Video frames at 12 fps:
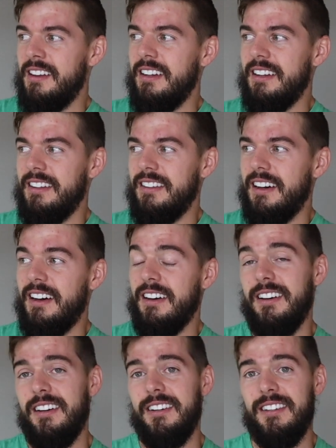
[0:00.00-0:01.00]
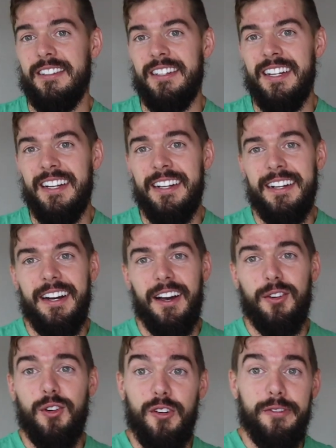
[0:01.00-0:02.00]
And I
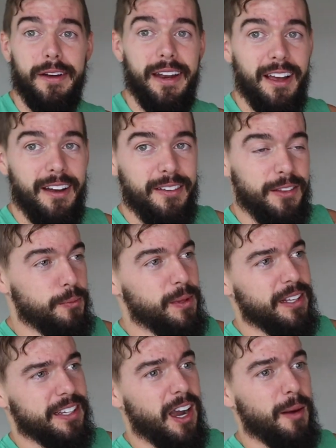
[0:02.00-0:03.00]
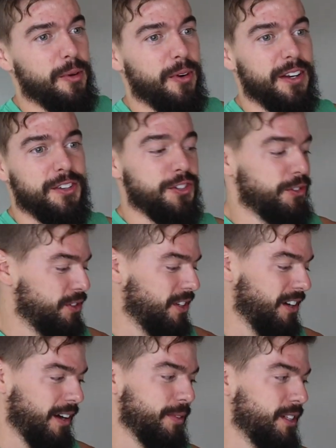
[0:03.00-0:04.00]
don't know if there'd be like copyright issues,
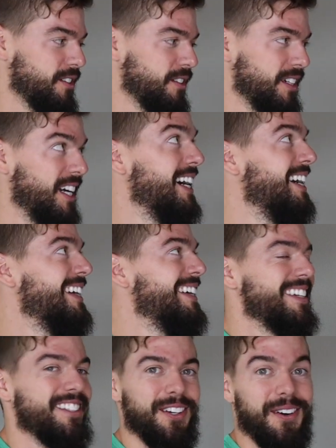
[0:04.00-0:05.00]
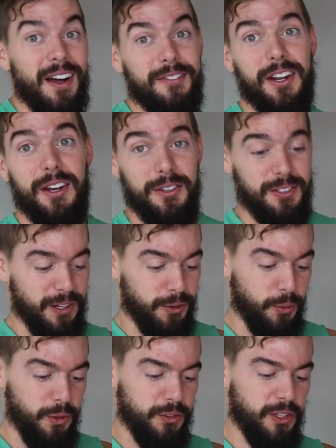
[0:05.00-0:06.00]
obviously. So I've got to use like
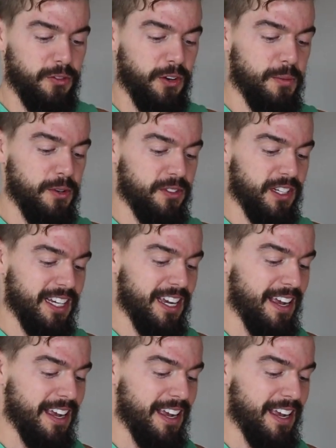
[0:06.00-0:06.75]
royalty-free music